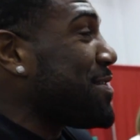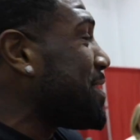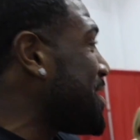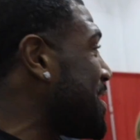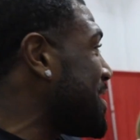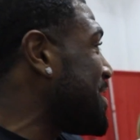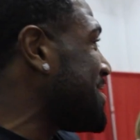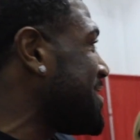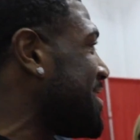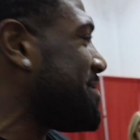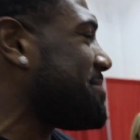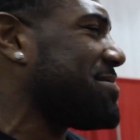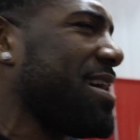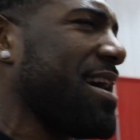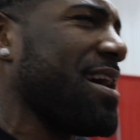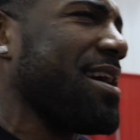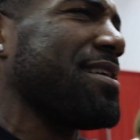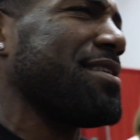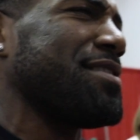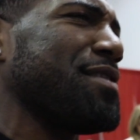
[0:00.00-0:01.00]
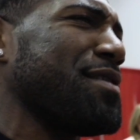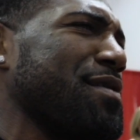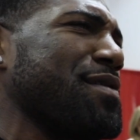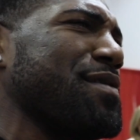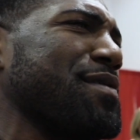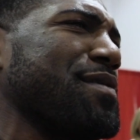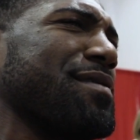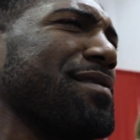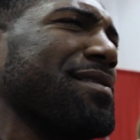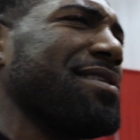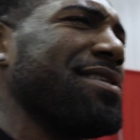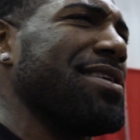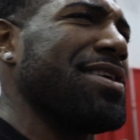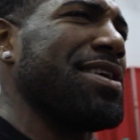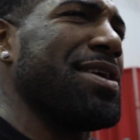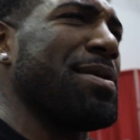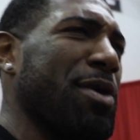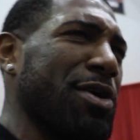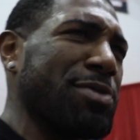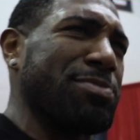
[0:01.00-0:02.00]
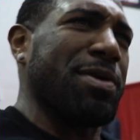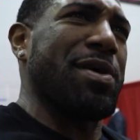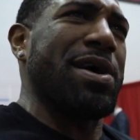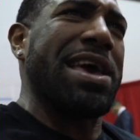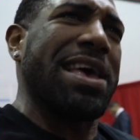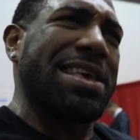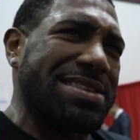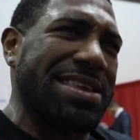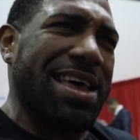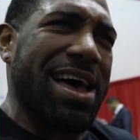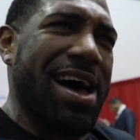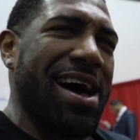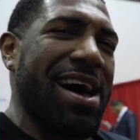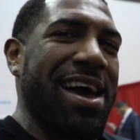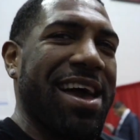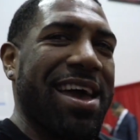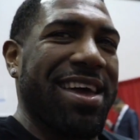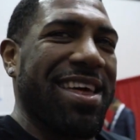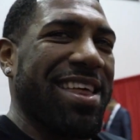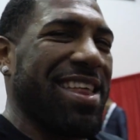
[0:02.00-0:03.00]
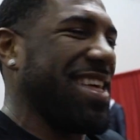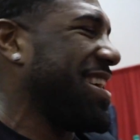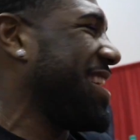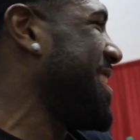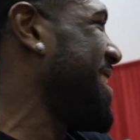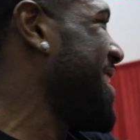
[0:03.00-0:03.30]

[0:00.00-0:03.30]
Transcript: You did this. I'm like, dude, you supposed to be on his side.